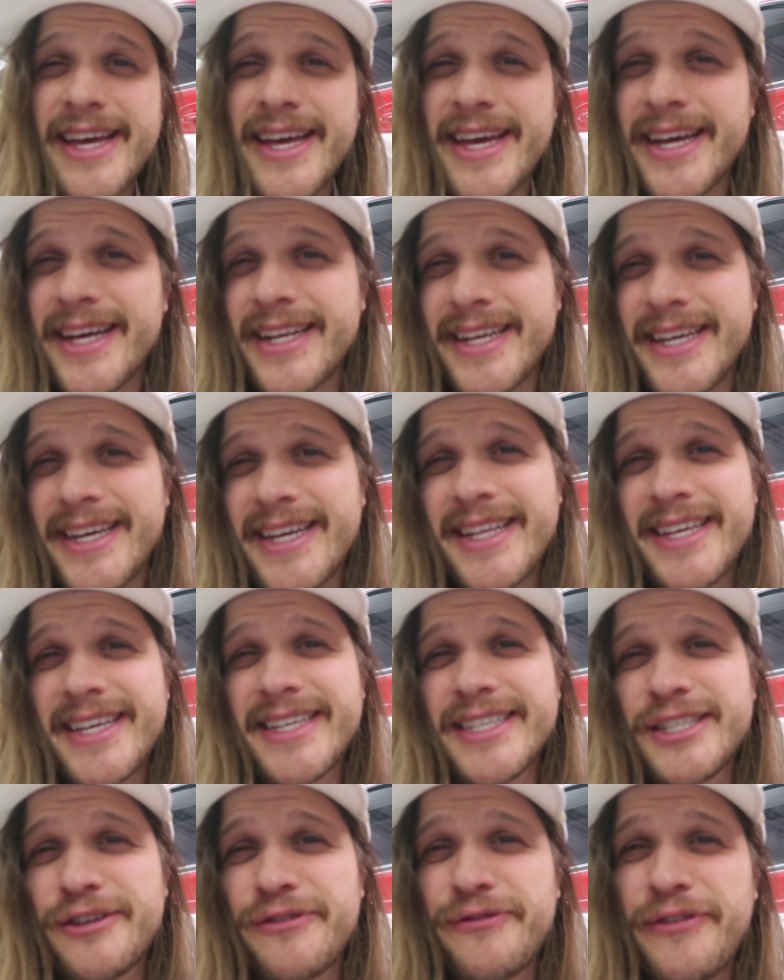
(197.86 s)
and it
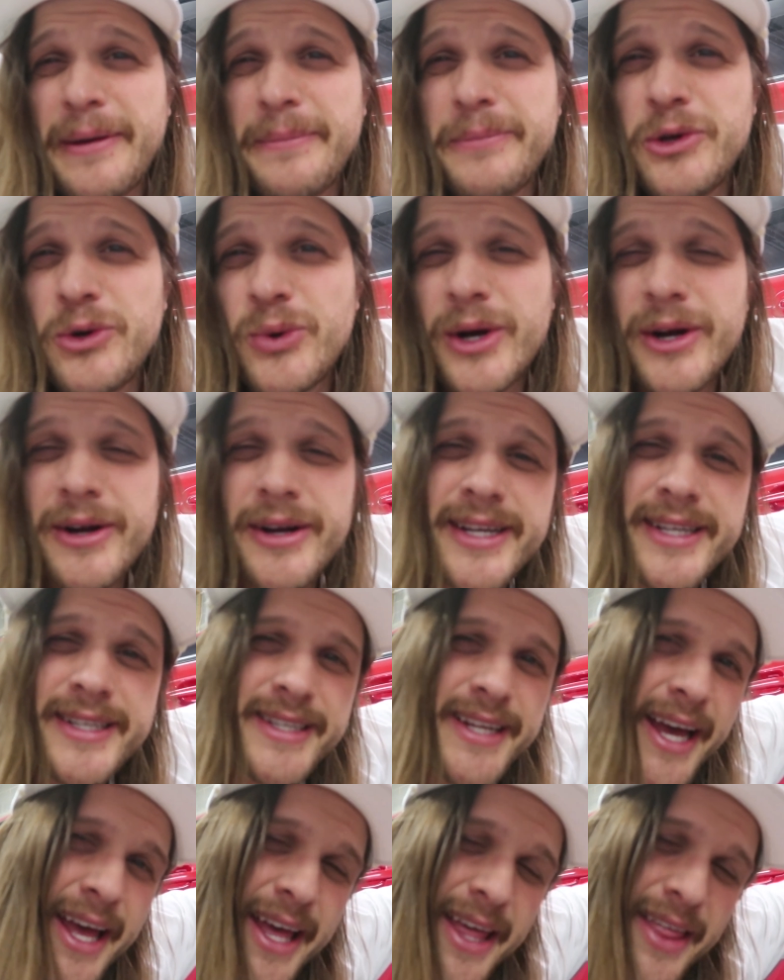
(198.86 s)
is February
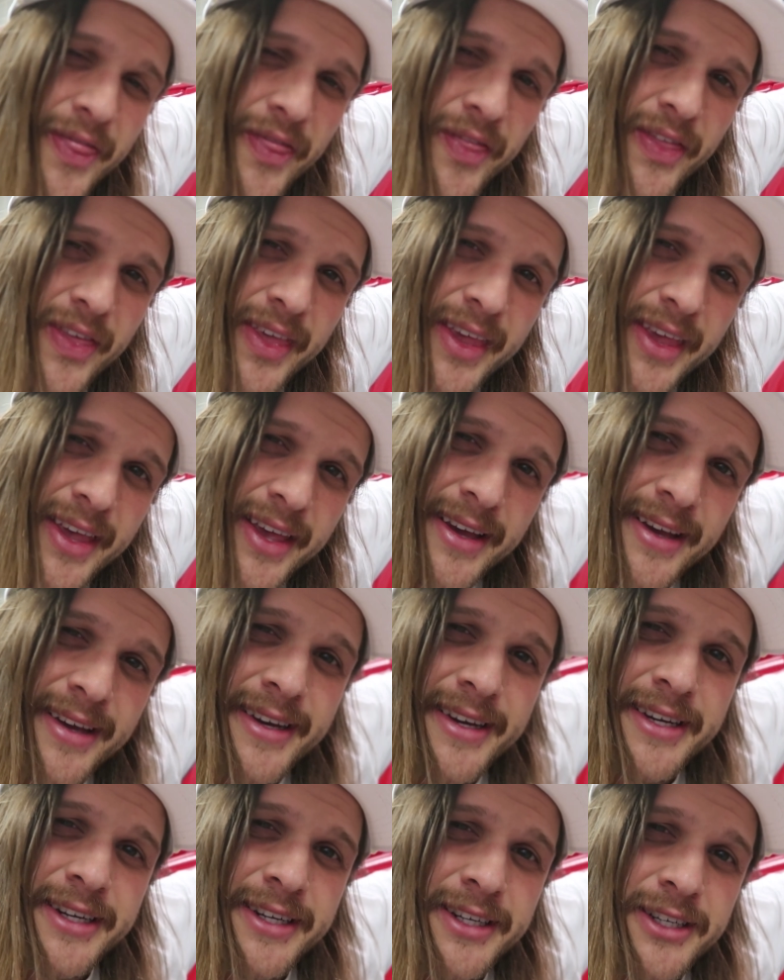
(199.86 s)

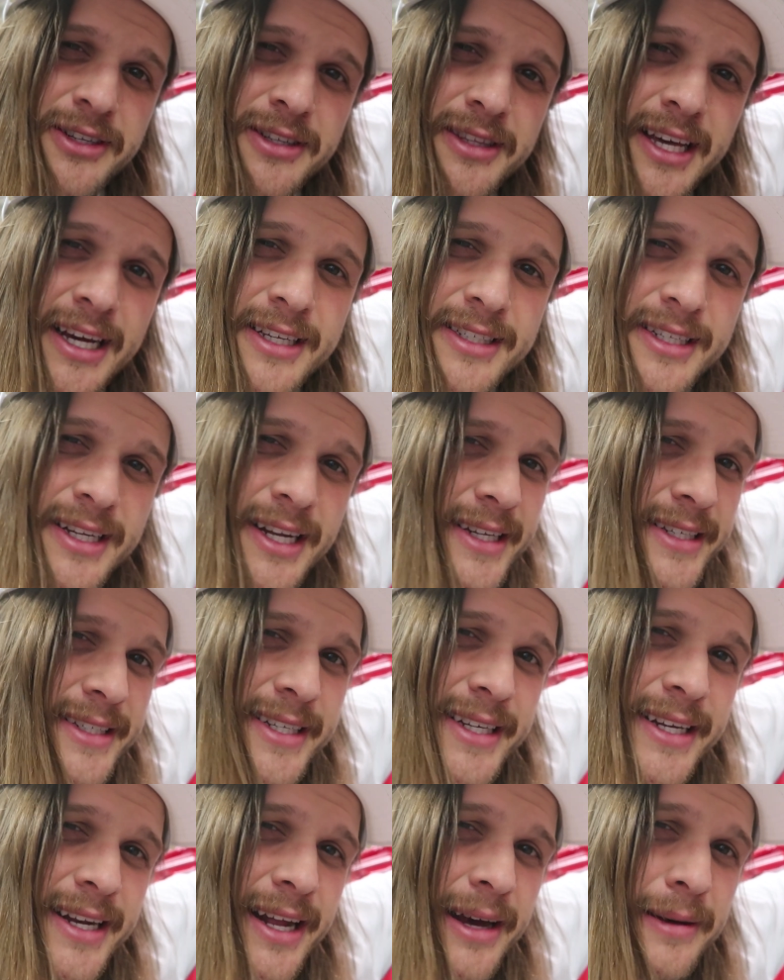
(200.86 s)
10th,
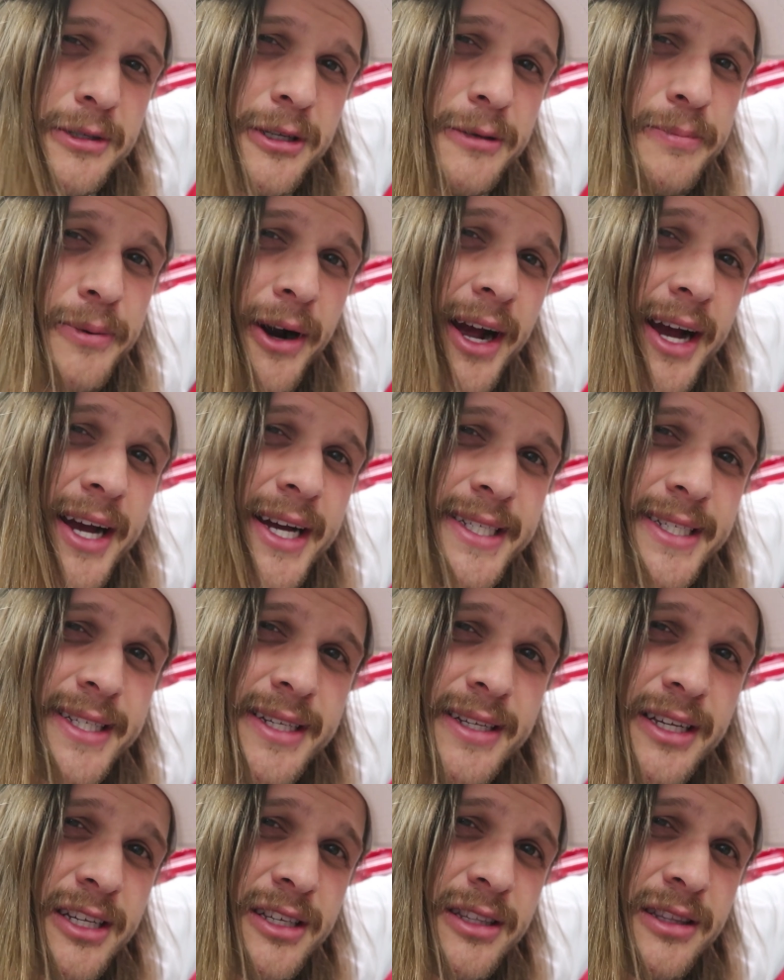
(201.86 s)
2019. I'm
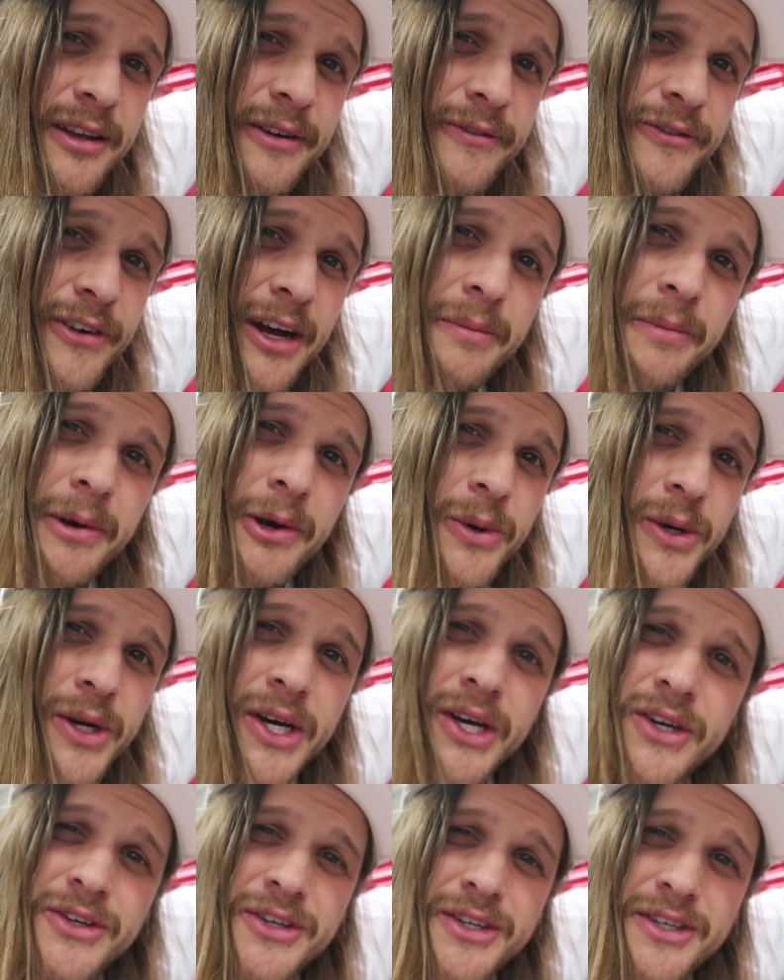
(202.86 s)
surprised. They're
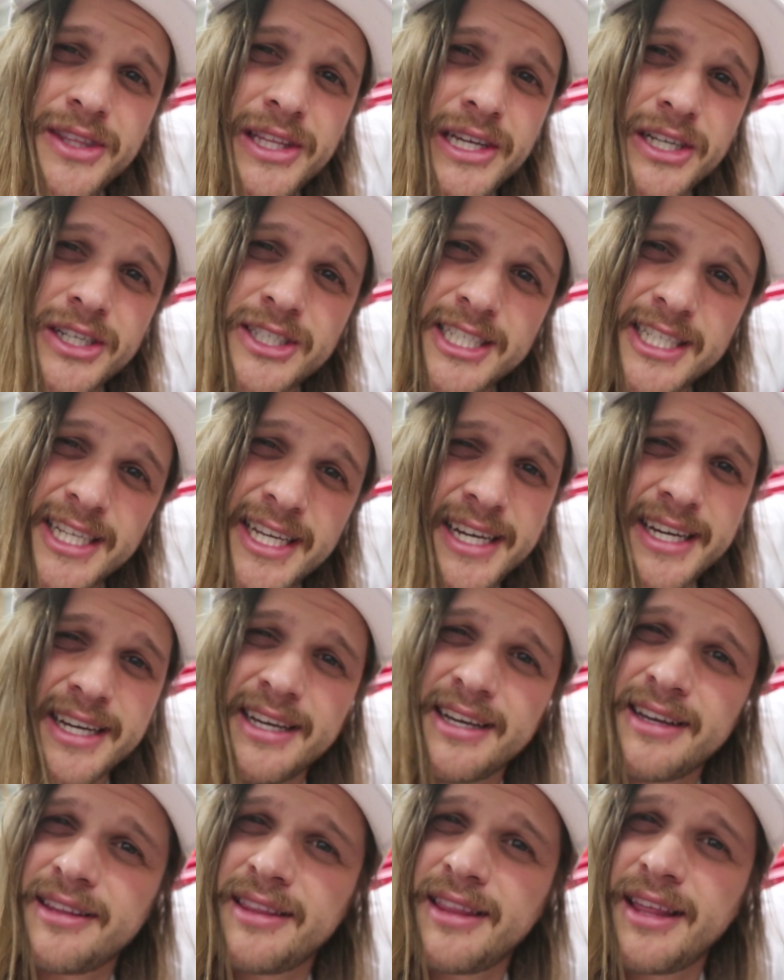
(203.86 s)
5x100, they're
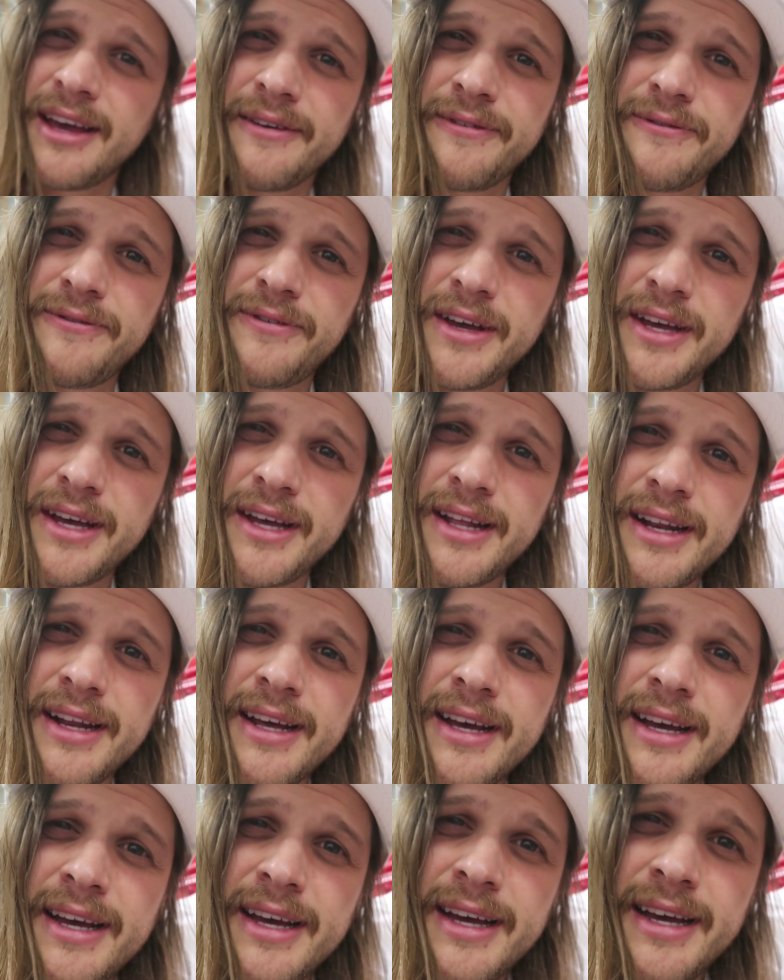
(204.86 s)
sick, they fit.
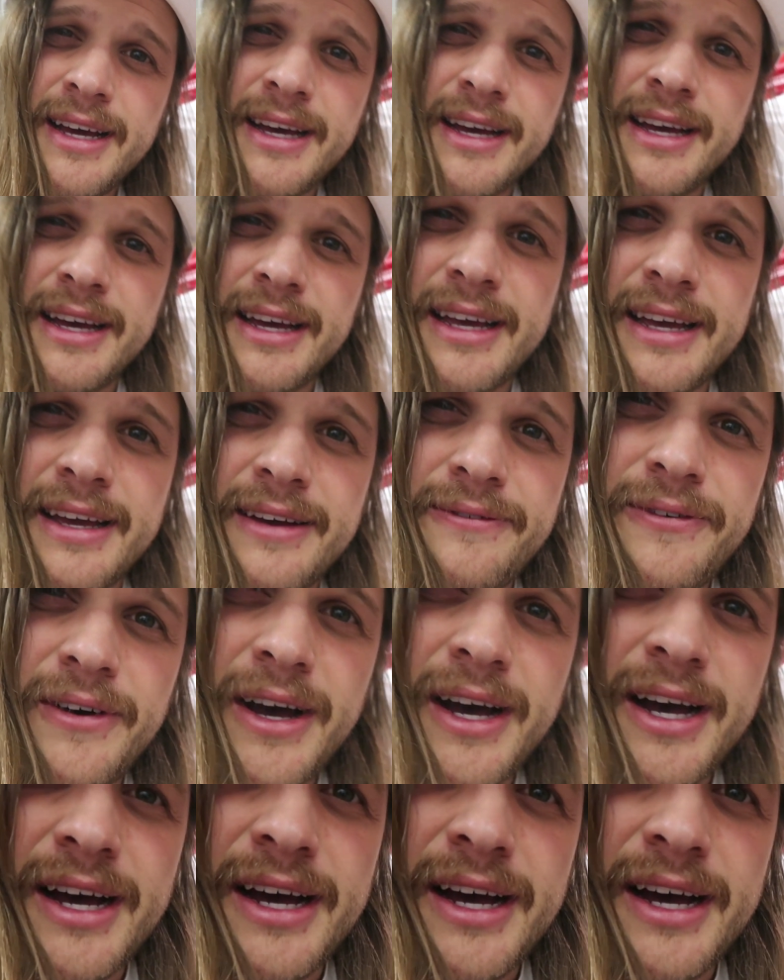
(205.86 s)
If